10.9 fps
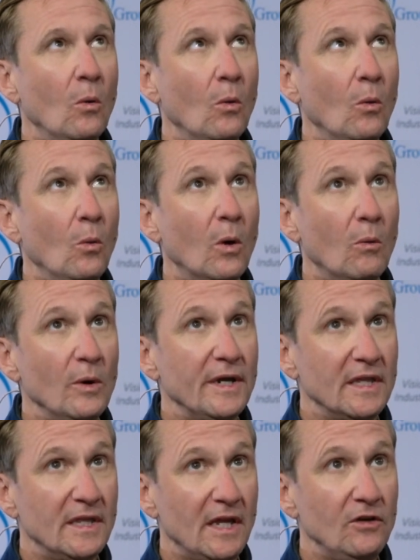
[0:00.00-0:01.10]
What we
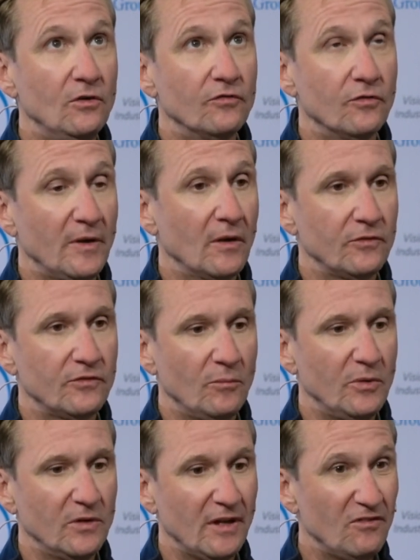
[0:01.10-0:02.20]
can then do from there is to
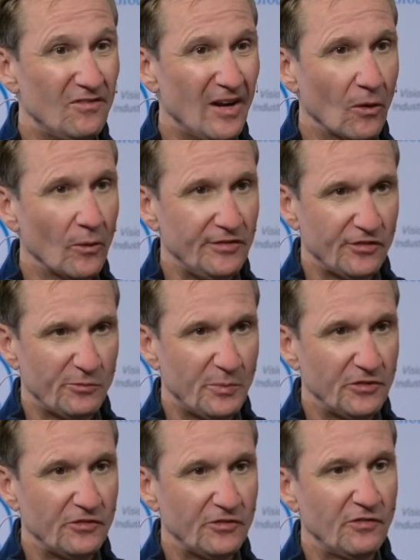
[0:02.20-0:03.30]
build a very
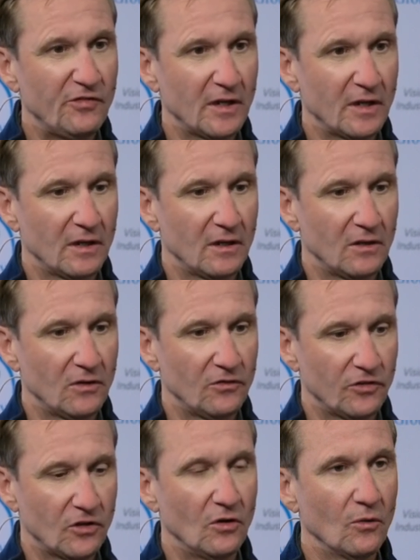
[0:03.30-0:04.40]
specific
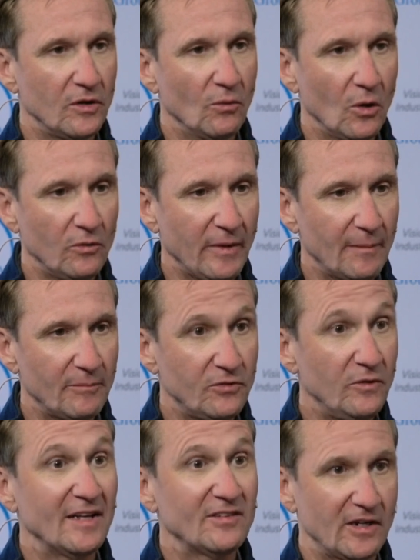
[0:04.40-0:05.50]
security roadmap to
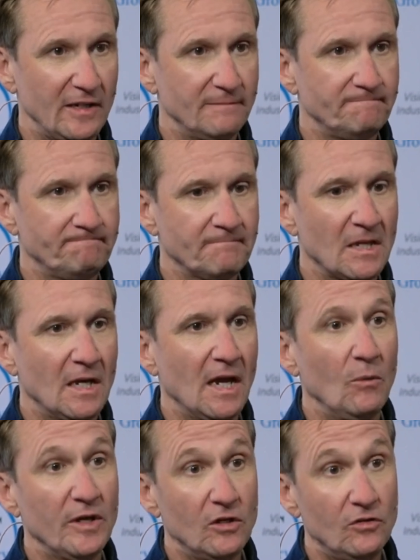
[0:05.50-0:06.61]
that site.
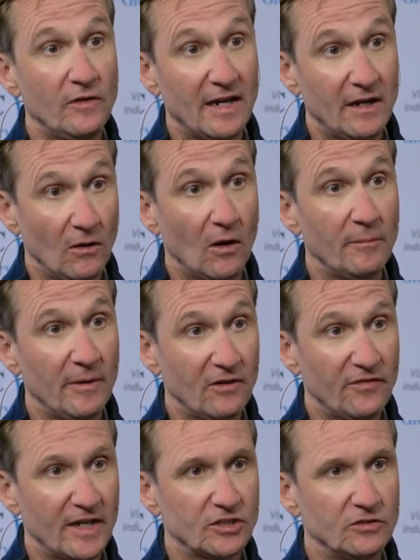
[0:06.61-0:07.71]
And we can do that in an automated
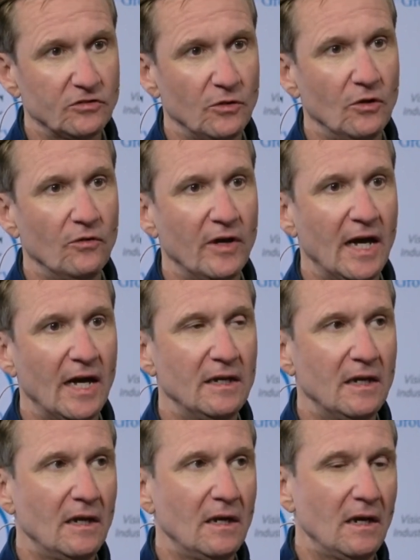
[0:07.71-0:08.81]
fashion. So you're not
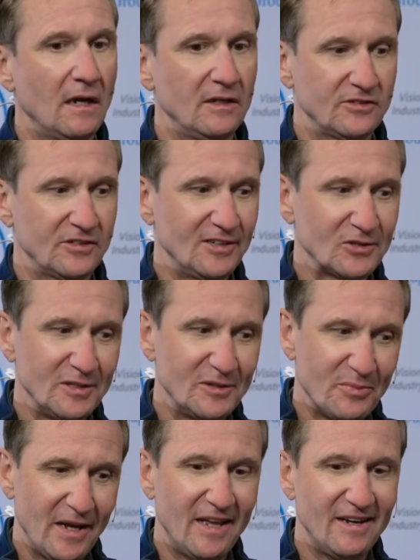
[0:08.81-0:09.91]
essentially
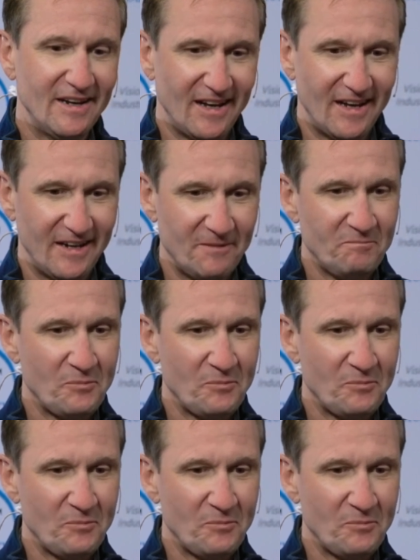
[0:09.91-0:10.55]
dependent on